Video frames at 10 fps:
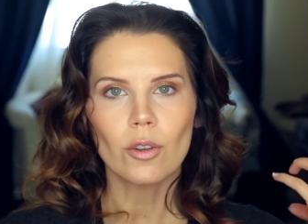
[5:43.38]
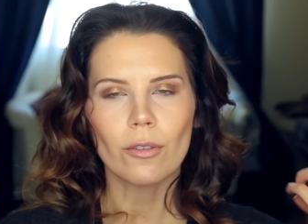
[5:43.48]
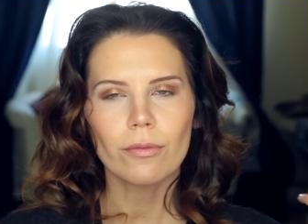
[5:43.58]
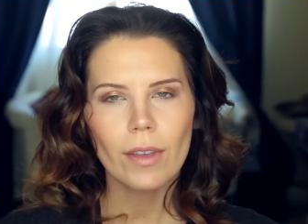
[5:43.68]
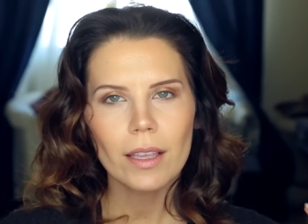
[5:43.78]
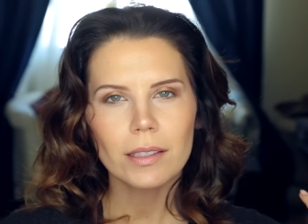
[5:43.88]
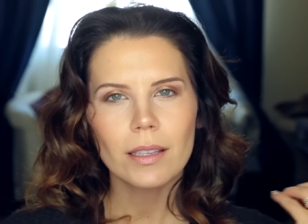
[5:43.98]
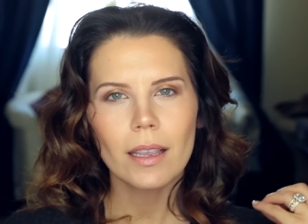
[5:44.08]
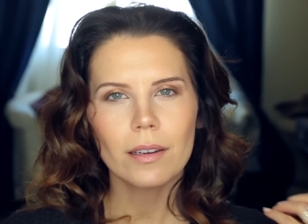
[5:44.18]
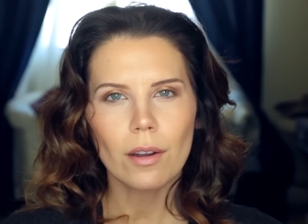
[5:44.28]
your
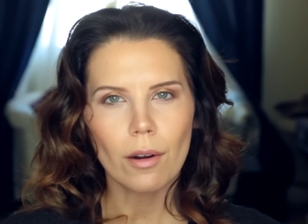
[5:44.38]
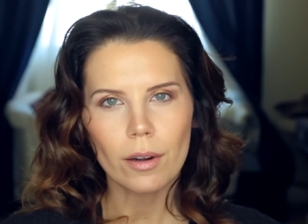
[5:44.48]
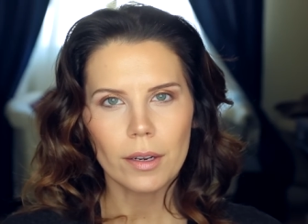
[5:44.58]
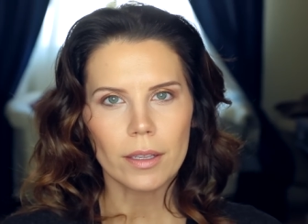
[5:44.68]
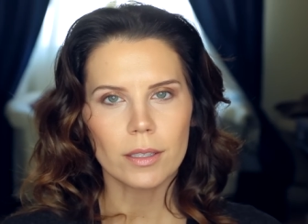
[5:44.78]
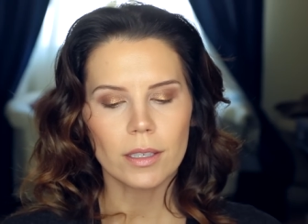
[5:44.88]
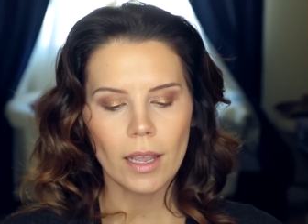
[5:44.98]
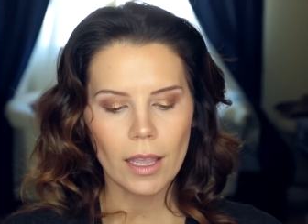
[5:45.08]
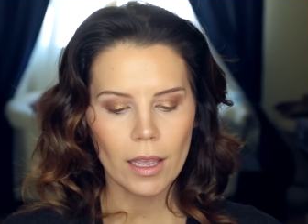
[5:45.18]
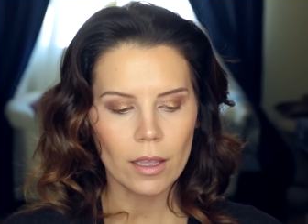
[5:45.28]
face like an artist
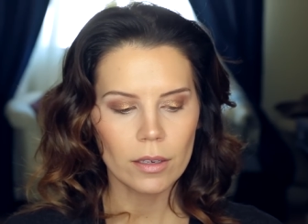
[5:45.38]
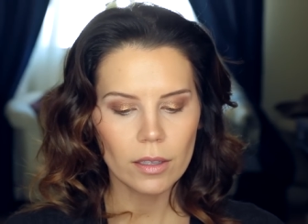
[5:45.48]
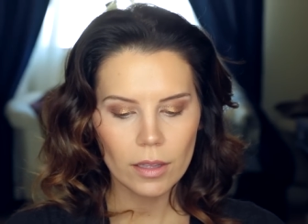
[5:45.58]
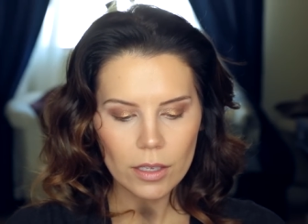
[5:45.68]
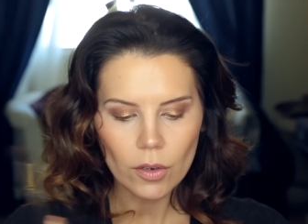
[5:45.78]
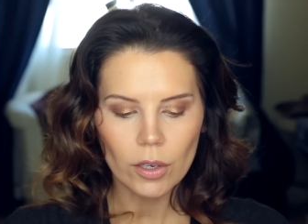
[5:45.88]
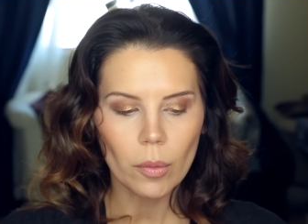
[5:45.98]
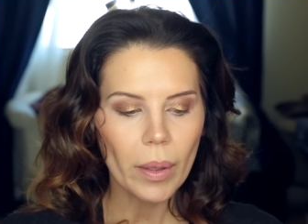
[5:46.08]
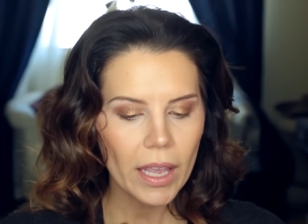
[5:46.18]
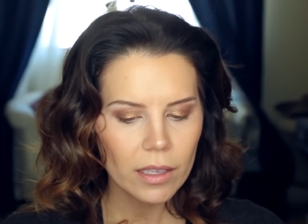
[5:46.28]
and these are
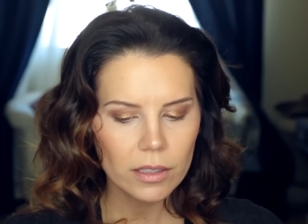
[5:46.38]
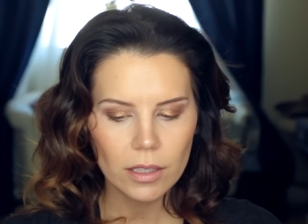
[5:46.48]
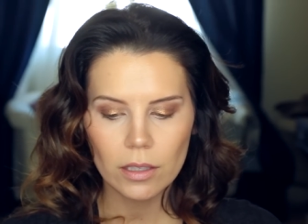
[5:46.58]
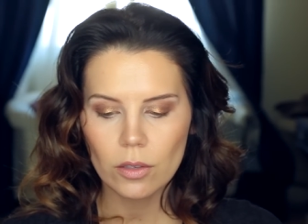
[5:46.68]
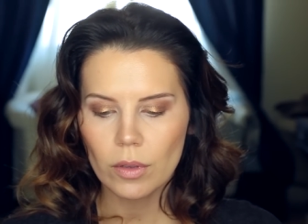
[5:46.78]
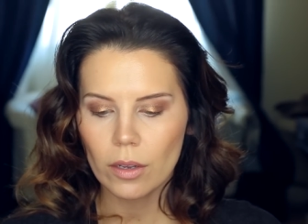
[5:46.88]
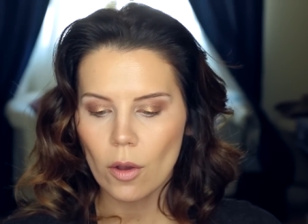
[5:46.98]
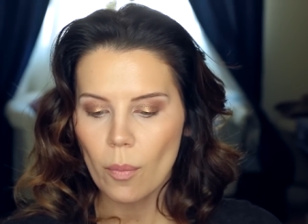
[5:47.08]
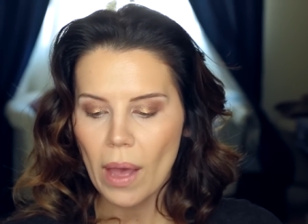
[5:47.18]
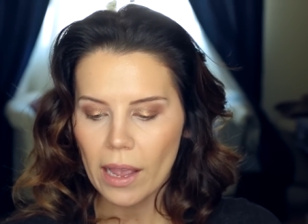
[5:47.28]
your paints and you can
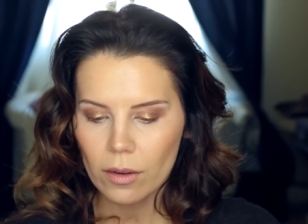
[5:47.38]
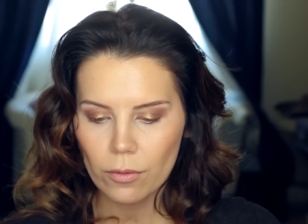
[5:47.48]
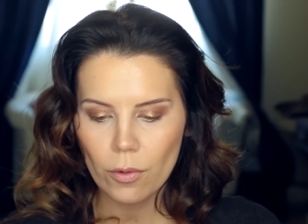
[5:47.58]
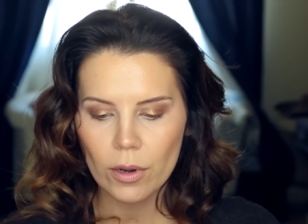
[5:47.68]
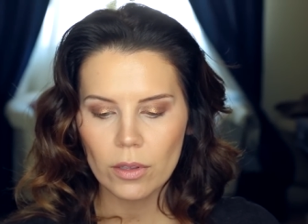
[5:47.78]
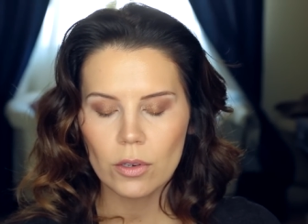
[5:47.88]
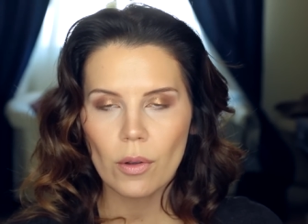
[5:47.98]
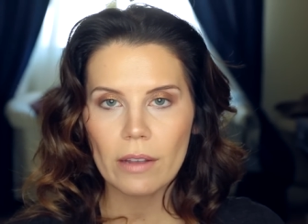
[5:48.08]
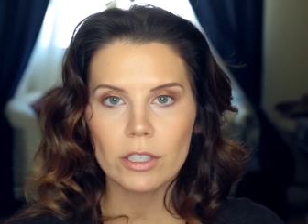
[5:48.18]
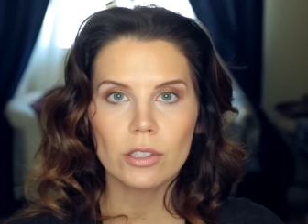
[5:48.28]
go back and forth you
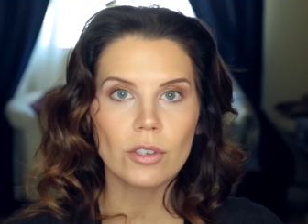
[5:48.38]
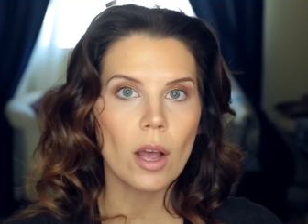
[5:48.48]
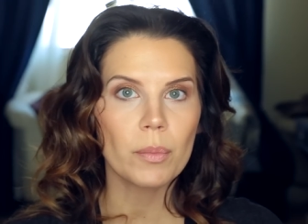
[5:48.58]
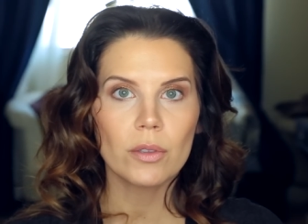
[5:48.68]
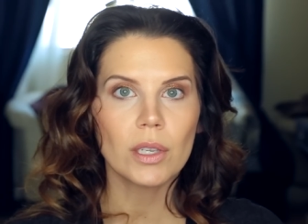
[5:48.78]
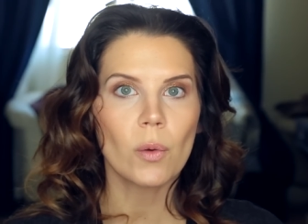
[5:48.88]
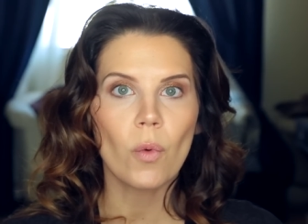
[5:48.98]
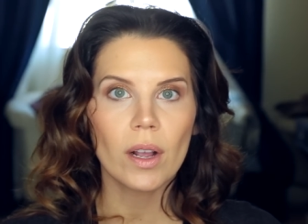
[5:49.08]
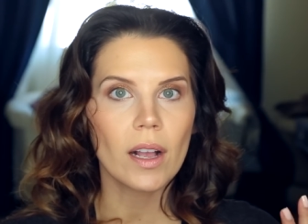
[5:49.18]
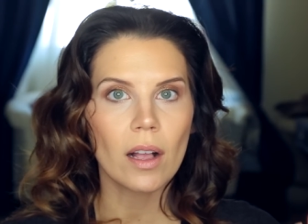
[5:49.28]
don't have to stop using
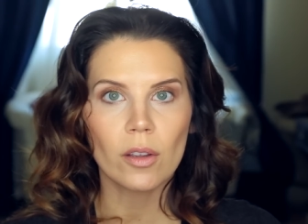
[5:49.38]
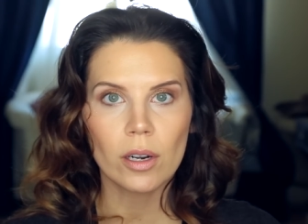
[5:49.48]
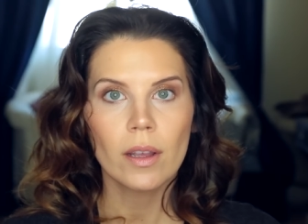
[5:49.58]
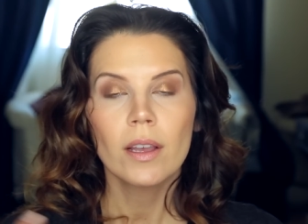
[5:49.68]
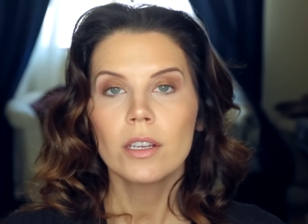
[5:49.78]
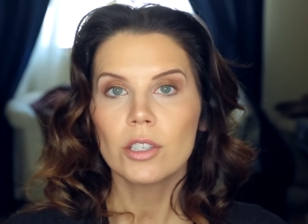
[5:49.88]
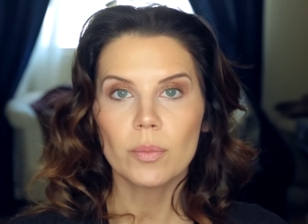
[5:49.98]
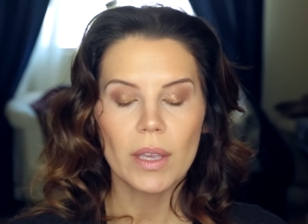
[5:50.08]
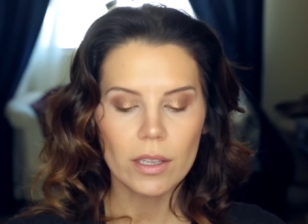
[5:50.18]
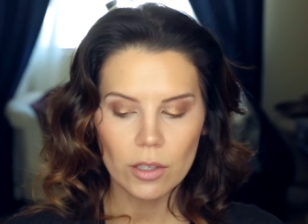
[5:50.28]
one color
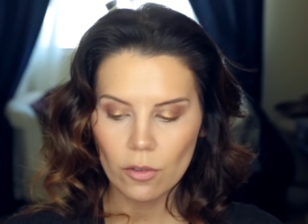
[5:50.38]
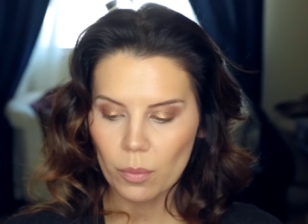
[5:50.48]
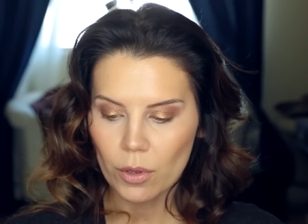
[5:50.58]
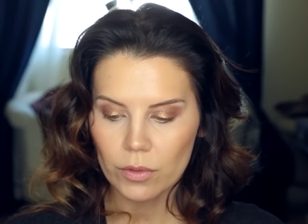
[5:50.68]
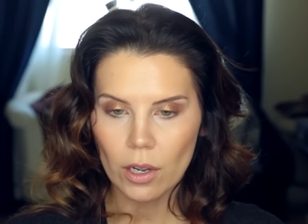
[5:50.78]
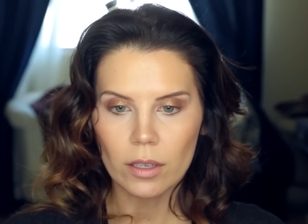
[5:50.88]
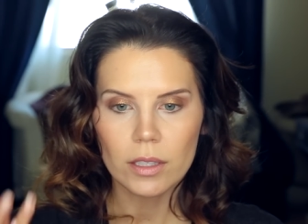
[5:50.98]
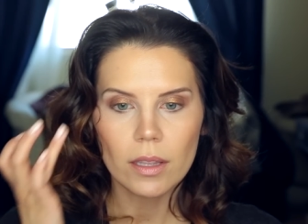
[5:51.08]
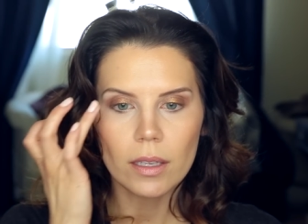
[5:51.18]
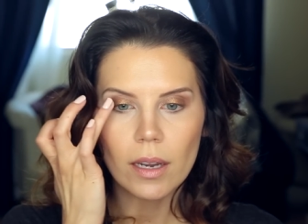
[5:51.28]
just because you've moved on
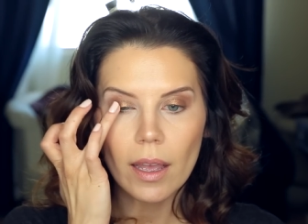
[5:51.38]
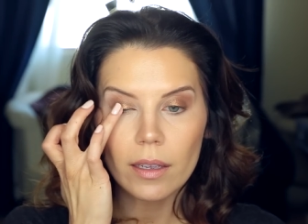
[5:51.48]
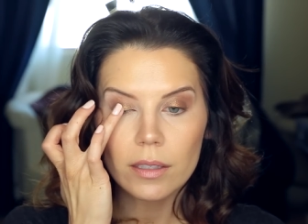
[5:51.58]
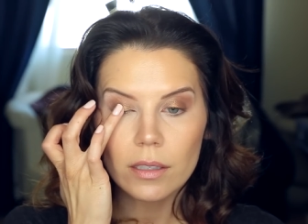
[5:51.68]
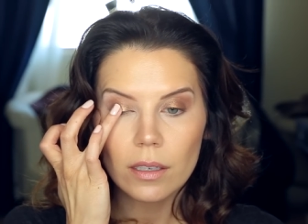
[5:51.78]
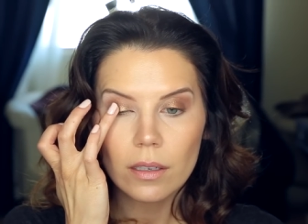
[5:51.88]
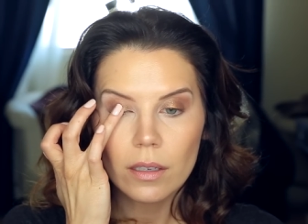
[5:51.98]
to the next